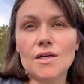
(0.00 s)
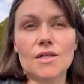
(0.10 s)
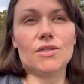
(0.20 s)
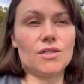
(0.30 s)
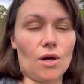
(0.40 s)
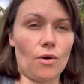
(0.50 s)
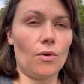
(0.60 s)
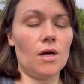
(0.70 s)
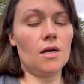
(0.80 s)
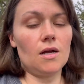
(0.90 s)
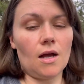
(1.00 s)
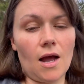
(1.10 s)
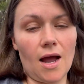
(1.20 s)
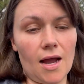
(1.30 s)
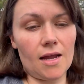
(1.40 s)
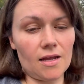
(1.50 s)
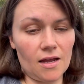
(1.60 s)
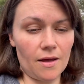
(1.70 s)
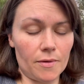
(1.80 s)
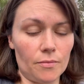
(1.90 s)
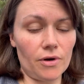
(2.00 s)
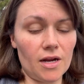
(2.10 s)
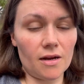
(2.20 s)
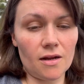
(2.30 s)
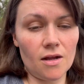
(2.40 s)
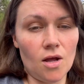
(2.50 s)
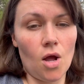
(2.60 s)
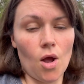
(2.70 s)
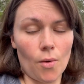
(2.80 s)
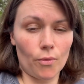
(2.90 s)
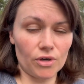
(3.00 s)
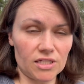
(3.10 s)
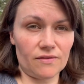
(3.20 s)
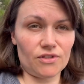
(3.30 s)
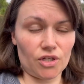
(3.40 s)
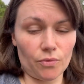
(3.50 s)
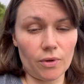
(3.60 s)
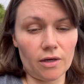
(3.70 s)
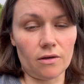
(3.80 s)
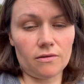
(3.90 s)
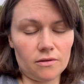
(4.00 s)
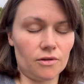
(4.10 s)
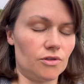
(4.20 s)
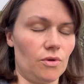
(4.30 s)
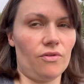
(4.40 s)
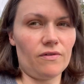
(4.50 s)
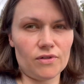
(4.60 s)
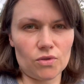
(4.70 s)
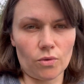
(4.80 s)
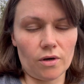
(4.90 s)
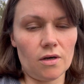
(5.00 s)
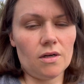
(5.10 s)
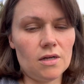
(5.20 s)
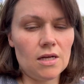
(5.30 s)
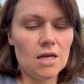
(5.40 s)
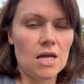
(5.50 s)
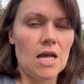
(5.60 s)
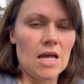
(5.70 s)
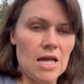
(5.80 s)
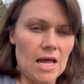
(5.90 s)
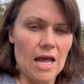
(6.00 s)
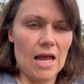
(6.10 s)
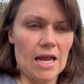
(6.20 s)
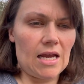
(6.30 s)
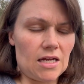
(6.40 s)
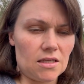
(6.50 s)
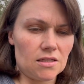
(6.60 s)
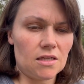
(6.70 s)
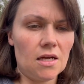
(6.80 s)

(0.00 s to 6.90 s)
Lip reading: So I have been bringing more stuff to Goodwill or to a thrift store, and